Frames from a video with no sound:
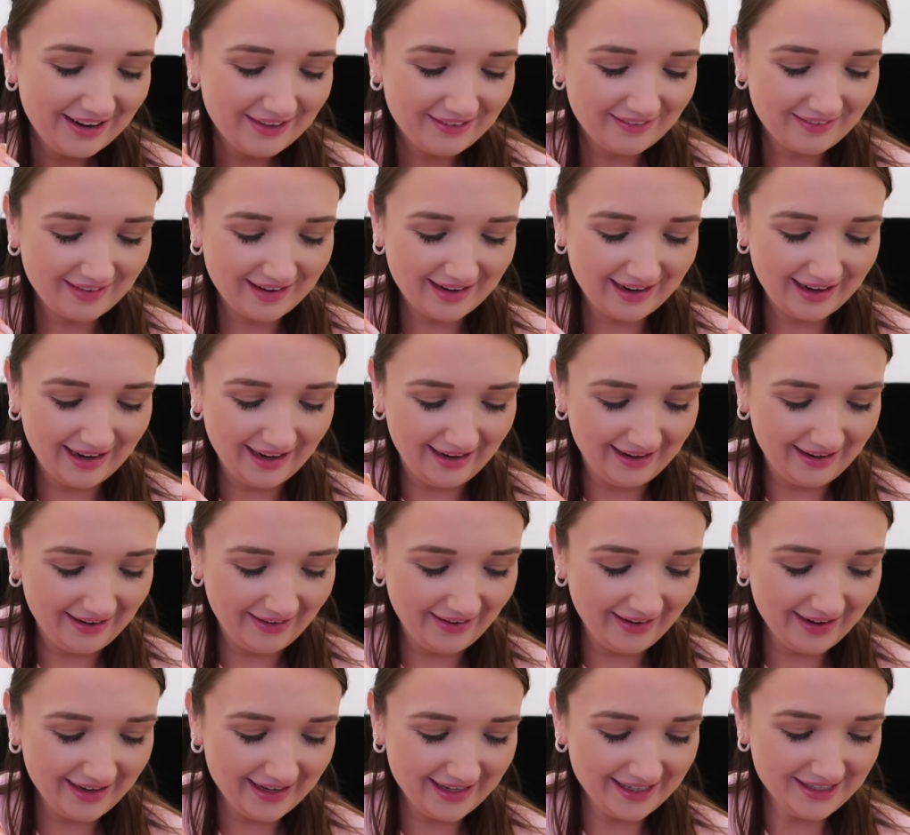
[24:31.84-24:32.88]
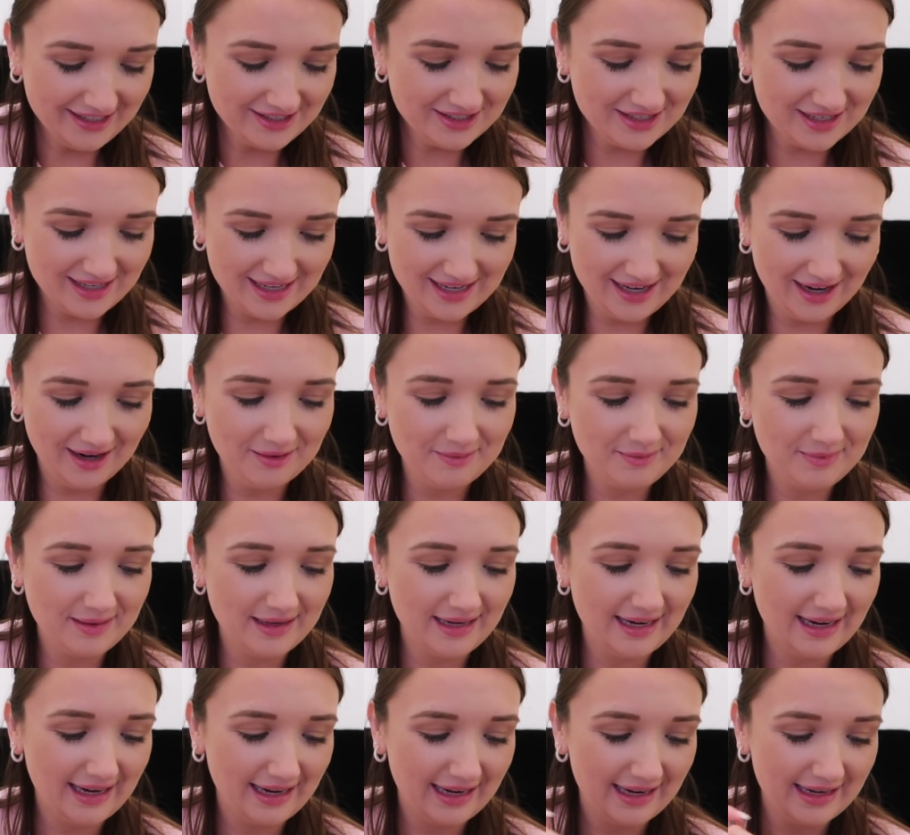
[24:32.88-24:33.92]
Right, I actually can't
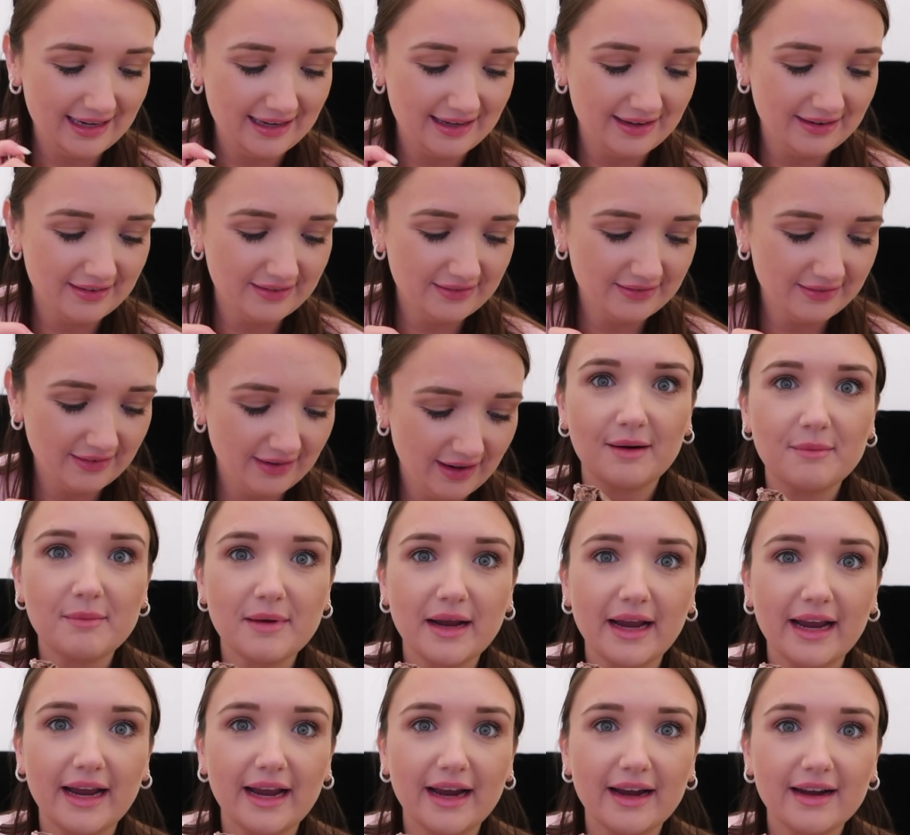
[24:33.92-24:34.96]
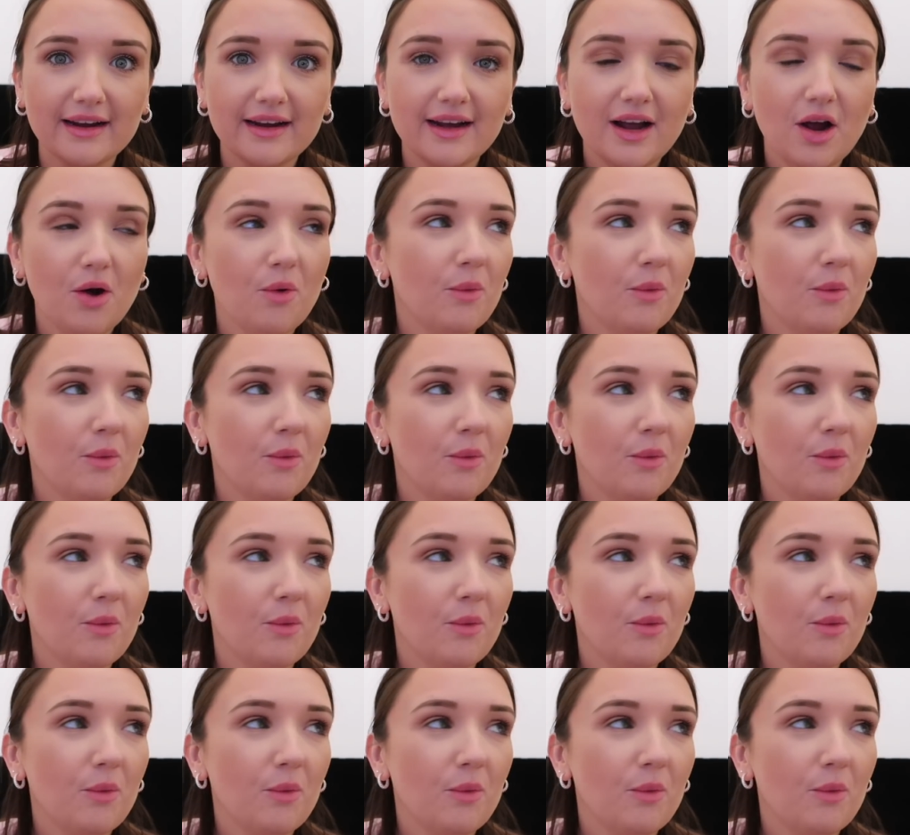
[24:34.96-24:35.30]
believe I'm here.